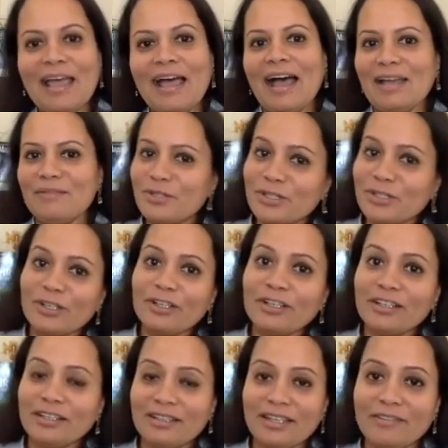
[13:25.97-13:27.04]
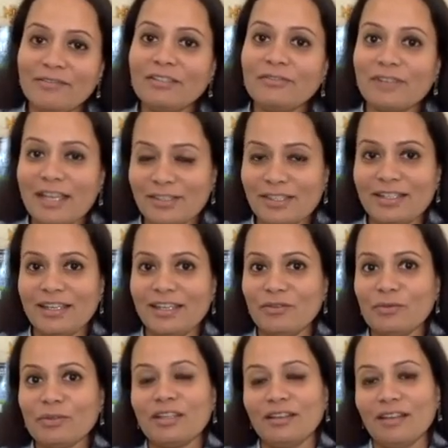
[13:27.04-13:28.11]
I'm sure they will
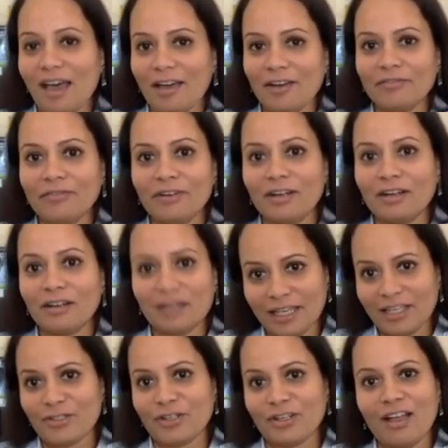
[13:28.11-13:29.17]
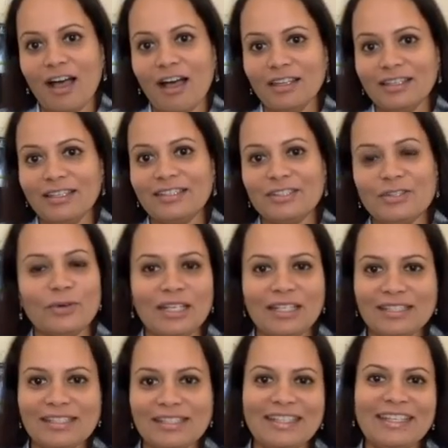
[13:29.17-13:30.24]
resonate with a lot of our HR colleagues who are
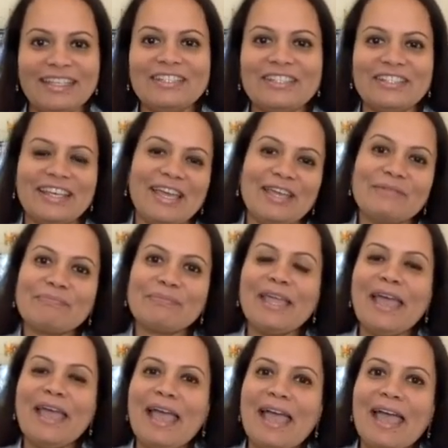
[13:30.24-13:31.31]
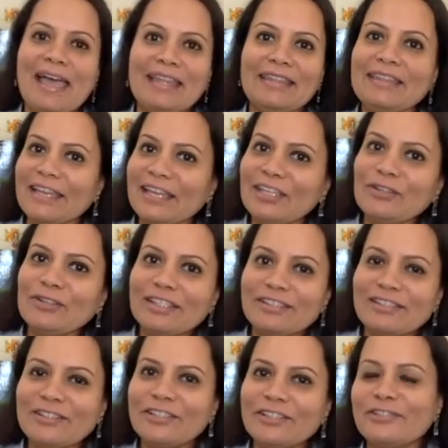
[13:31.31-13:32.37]
listening in today. And thank you,
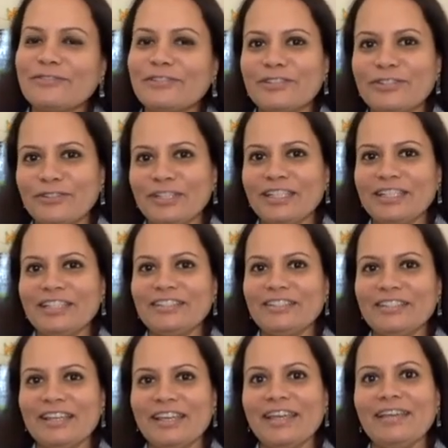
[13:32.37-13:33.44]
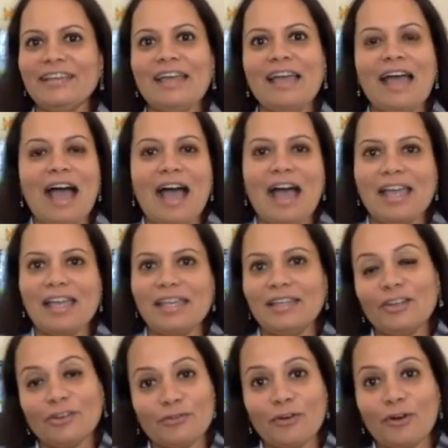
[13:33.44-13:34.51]
listeners, for tuning in today. I
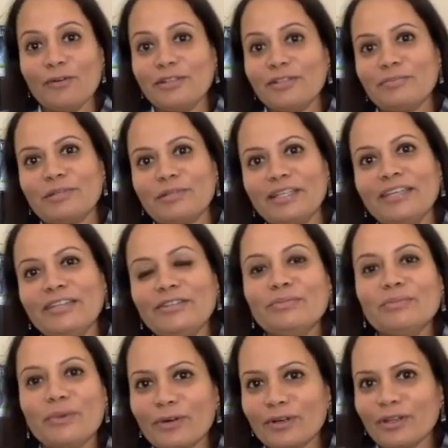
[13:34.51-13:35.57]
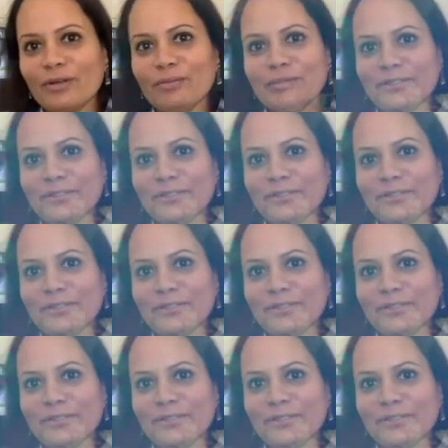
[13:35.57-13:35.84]
look forward to bringing you more global